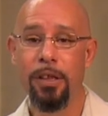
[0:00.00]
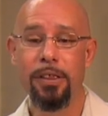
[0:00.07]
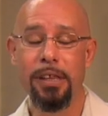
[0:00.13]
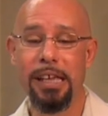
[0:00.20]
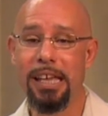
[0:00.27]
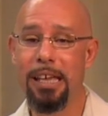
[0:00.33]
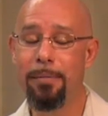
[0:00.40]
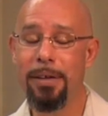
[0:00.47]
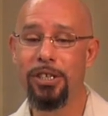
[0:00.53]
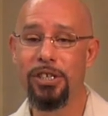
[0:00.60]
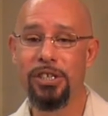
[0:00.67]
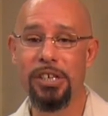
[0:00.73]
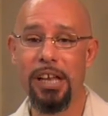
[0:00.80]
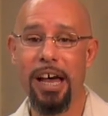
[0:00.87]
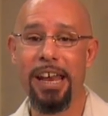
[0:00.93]
the image
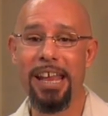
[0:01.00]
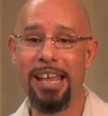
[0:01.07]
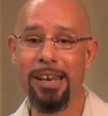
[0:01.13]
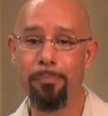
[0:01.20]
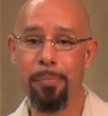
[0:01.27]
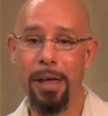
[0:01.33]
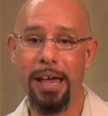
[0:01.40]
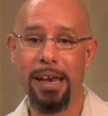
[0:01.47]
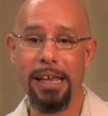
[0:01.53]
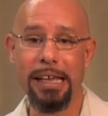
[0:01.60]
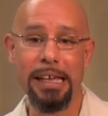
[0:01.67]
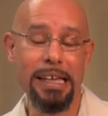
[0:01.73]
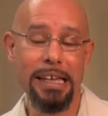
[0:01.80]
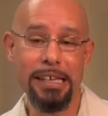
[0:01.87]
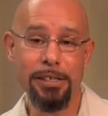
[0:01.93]
is not
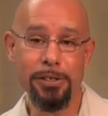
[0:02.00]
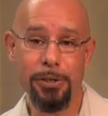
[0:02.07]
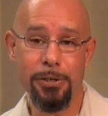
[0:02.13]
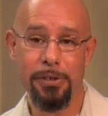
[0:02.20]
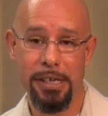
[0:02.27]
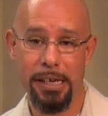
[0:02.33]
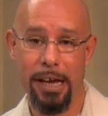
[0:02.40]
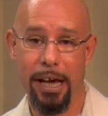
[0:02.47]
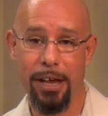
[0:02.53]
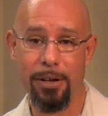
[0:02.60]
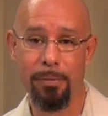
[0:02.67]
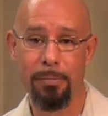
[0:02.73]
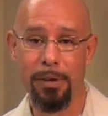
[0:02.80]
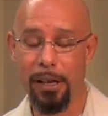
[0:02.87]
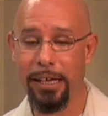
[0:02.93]
embedding into the
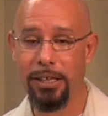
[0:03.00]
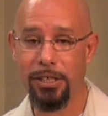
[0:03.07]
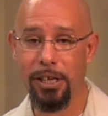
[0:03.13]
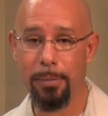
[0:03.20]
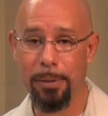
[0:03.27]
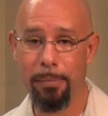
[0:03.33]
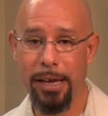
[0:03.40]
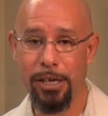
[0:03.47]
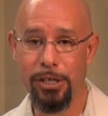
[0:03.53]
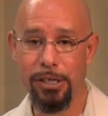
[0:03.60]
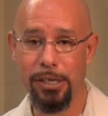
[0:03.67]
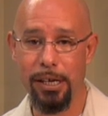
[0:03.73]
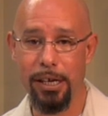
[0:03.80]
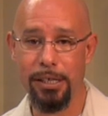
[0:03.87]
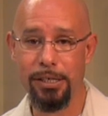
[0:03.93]
item like sublimation
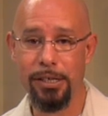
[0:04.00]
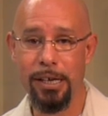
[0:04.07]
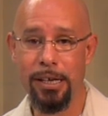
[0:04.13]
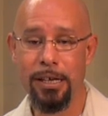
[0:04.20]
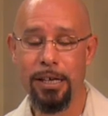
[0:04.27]
does.